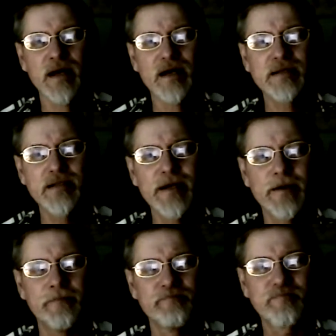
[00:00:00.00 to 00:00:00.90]
And
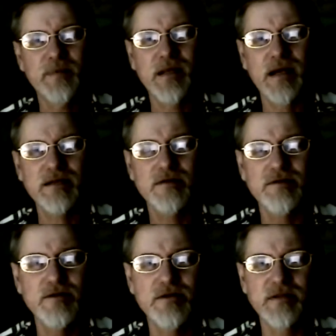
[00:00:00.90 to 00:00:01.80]
uh, it
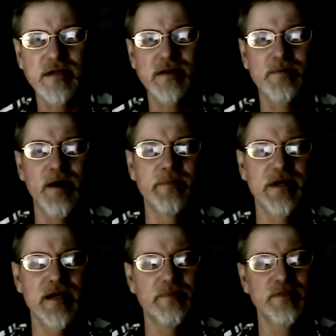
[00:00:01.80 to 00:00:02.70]
looks like there might
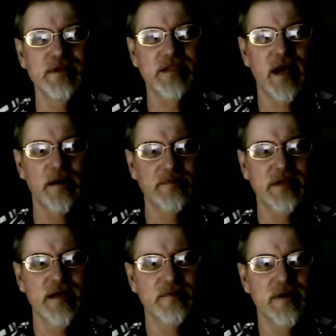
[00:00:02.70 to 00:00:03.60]
be a couple of times
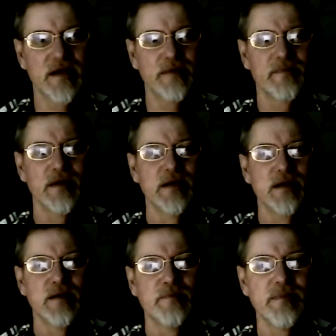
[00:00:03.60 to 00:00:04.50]
that I'm going to
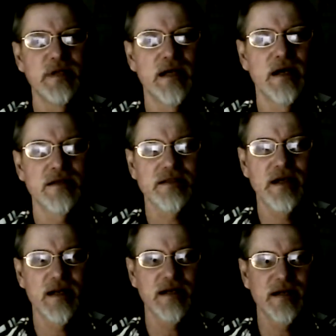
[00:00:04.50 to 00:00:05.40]
be uh,
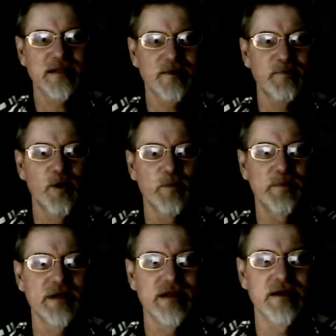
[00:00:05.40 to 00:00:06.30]
standing at the
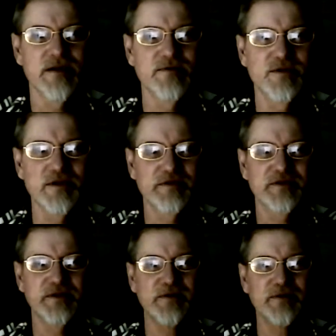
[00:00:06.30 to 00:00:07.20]
pulpit here real
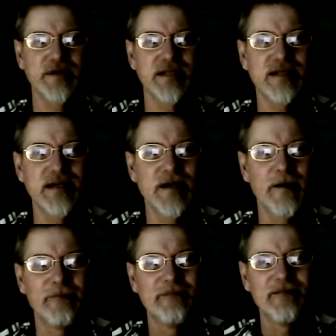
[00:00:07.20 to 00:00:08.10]
soon. And uh,
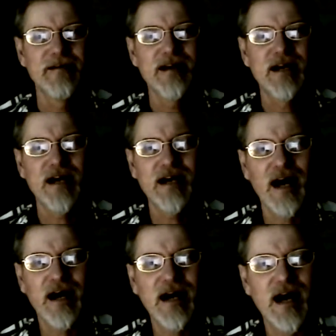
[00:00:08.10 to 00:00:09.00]
I,
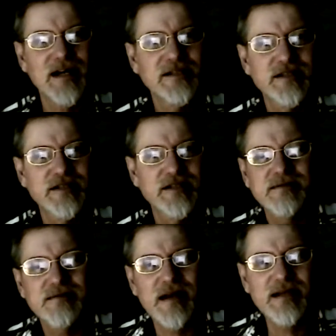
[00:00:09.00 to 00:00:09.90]
I, I just,
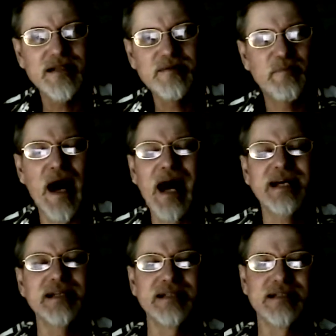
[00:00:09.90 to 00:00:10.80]
I need
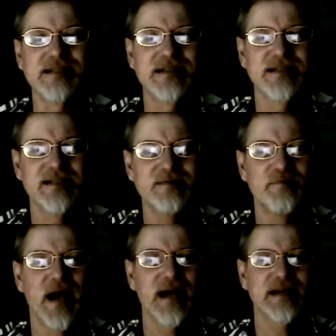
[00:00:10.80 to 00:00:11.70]
backing, I
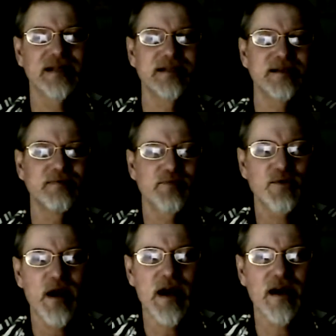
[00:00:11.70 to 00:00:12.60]
need backing, I need
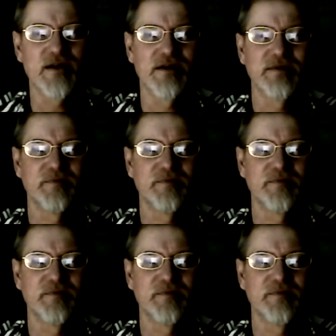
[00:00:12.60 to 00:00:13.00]
prayer.